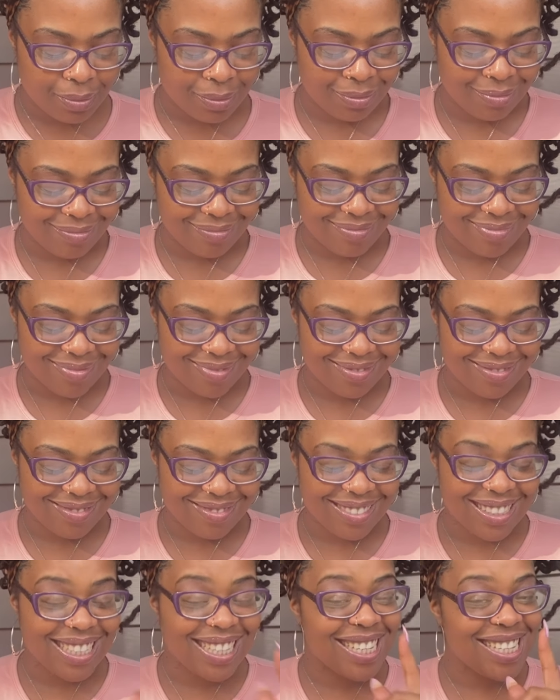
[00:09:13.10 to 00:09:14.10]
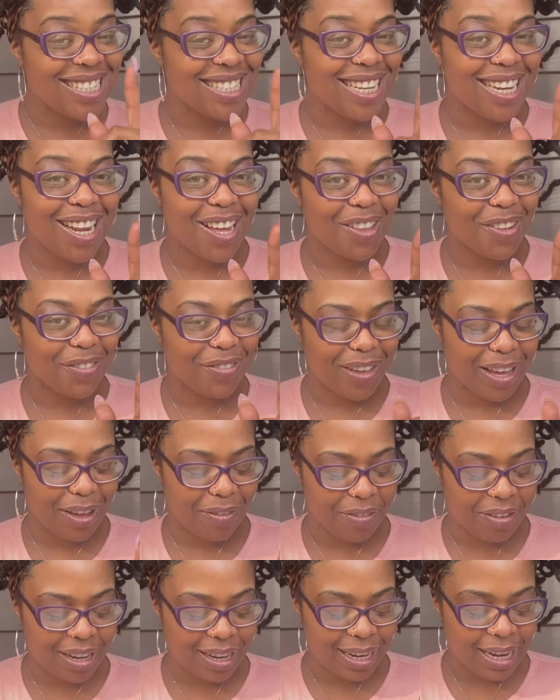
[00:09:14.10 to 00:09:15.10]
to. This is another
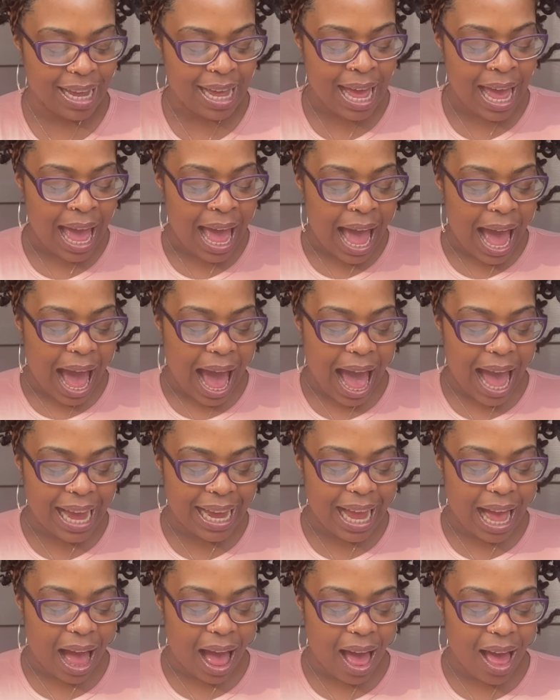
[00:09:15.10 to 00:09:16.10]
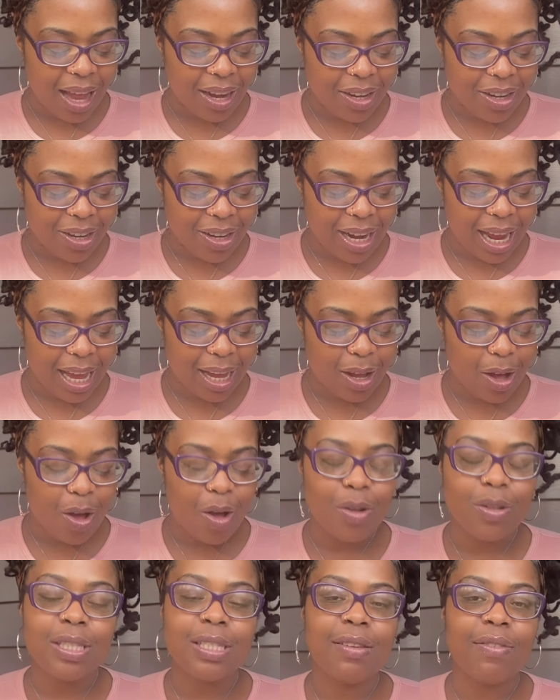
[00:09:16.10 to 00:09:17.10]
favorite. I honor and
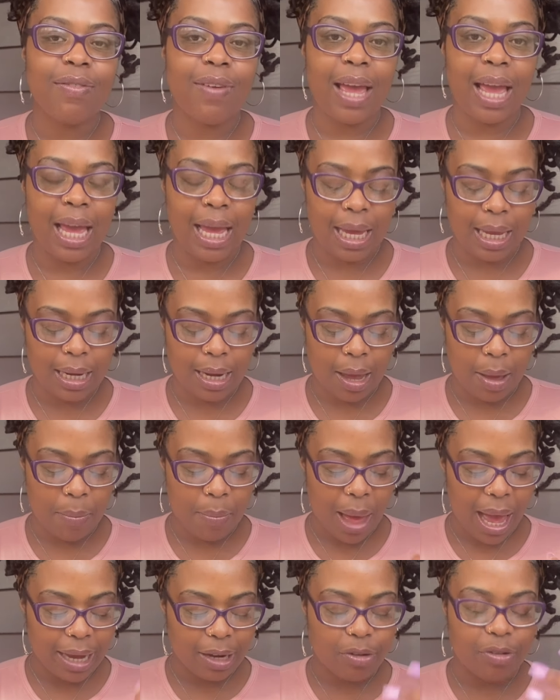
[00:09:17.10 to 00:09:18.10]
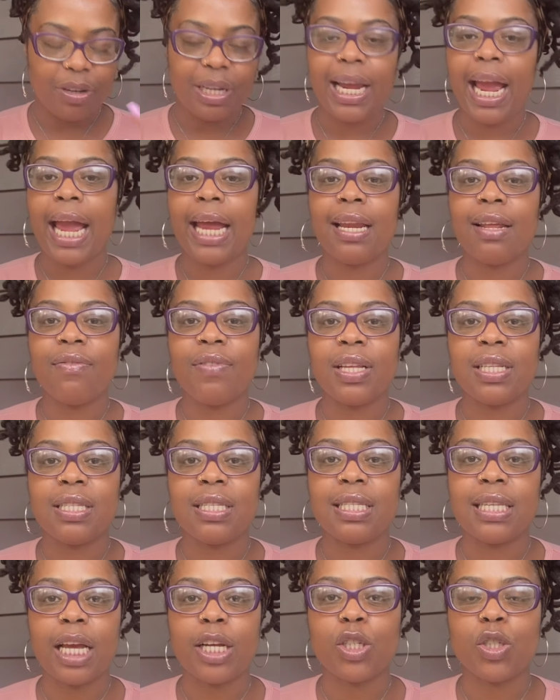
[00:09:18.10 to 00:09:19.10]
cultivate my creative and
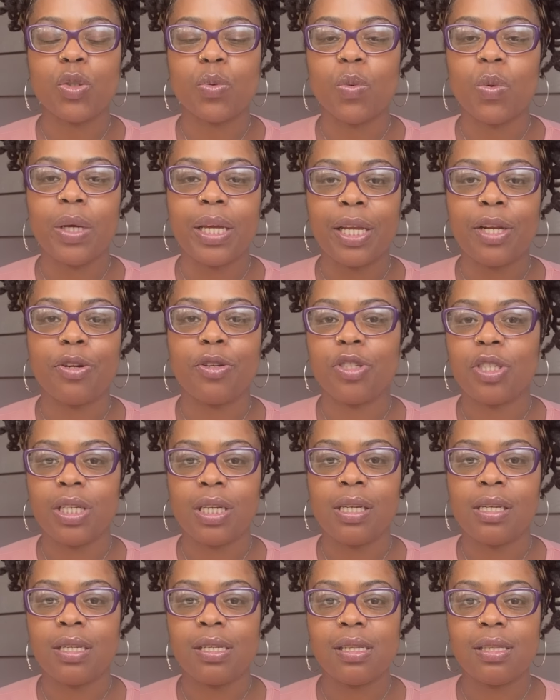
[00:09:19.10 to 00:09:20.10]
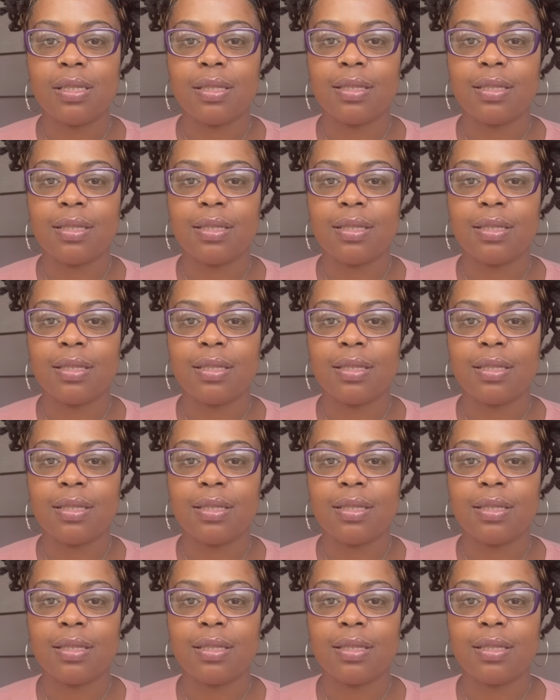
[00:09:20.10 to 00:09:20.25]
sexual energies.